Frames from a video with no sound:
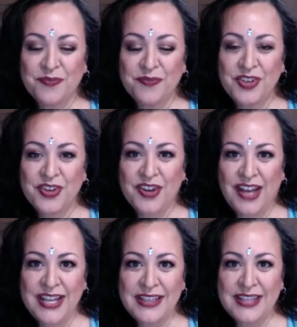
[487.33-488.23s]
You got
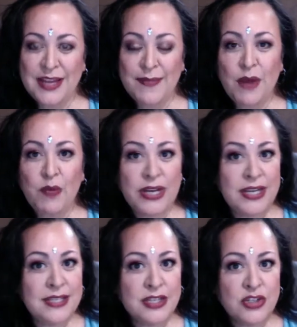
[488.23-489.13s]
it? Think about what it
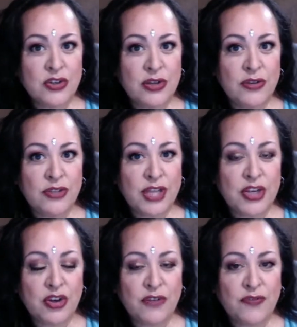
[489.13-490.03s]
is that you're
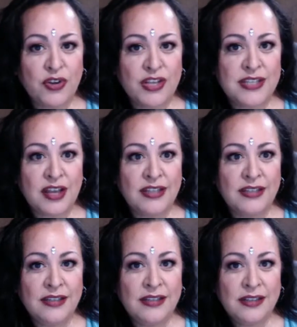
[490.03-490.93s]
gonna focus
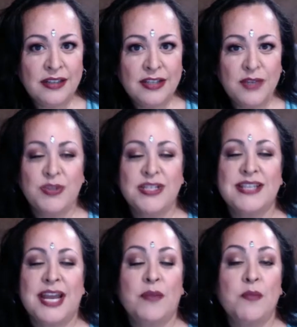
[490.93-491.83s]
on, you would
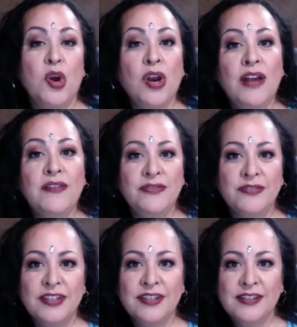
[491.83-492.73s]
desire more of.
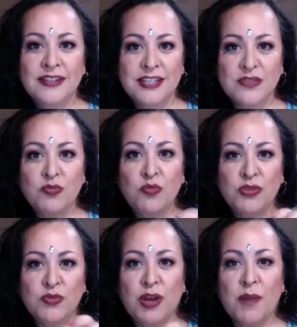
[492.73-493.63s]

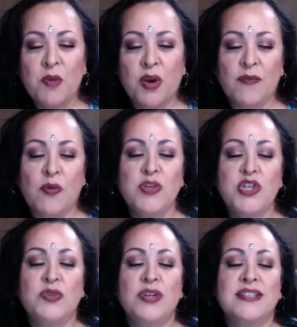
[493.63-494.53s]
Let's work on more of. What would
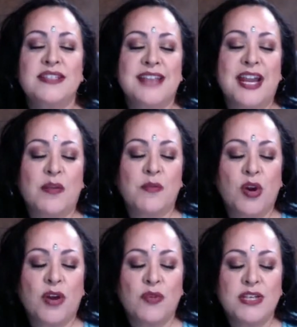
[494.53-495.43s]
you desire
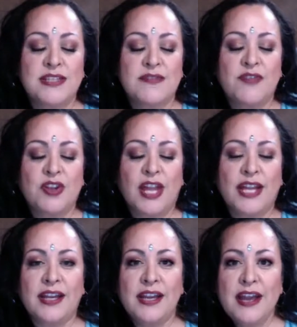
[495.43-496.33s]
more of? What does it feel
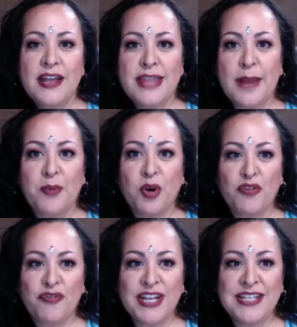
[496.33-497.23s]
like? That
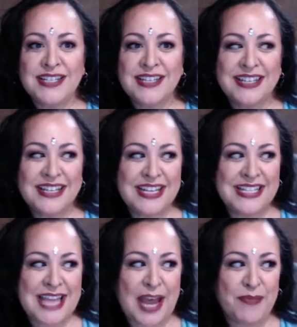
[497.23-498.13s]
perfect,
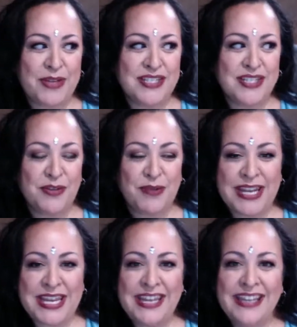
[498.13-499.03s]
it's happened. You
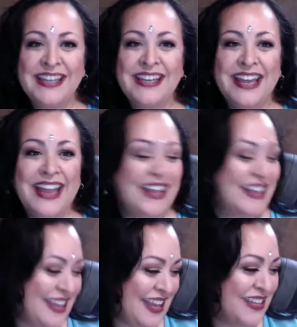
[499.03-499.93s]
ready?
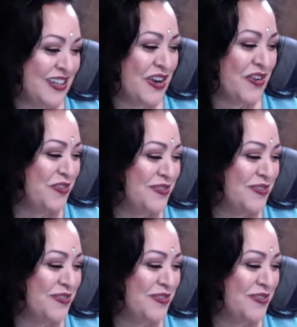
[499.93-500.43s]
And go.